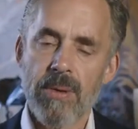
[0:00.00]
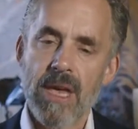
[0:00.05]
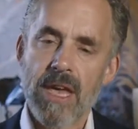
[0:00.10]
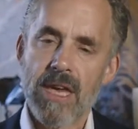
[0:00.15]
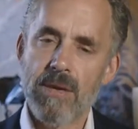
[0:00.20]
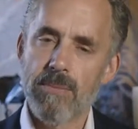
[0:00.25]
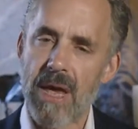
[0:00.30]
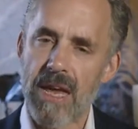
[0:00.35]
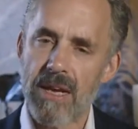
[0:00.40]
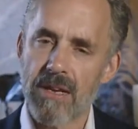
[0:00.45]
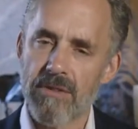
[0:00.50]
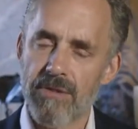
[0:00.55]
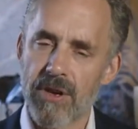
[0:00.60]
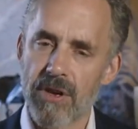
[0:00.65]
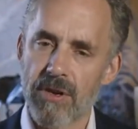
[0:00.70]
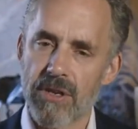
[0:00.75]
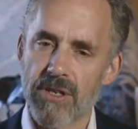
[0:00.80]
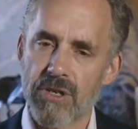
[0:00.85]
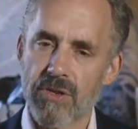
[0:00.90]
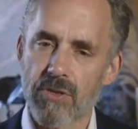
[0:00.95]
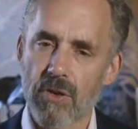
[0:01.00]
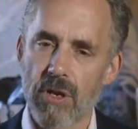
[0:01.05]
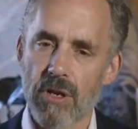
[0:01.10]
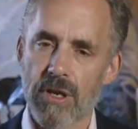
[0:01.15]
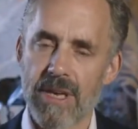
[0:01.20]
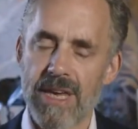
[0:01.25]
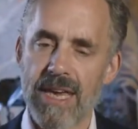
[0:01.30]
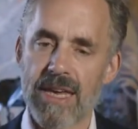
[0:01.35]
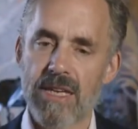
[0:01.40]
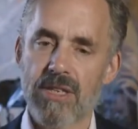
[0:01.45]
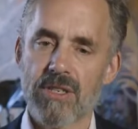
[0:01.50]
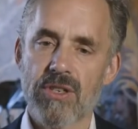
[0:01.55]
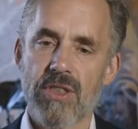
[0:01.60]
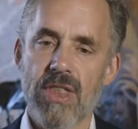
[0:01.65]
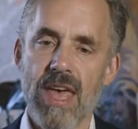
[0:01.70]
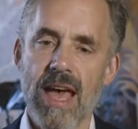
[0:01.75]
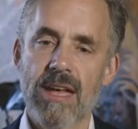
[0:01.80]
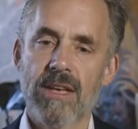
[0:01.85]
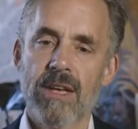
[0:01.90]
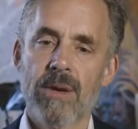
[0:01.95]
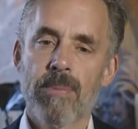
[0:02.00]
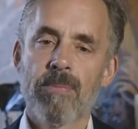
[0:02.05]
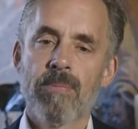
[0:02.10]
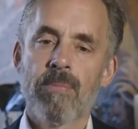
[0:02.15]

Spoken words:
he made a very strong case that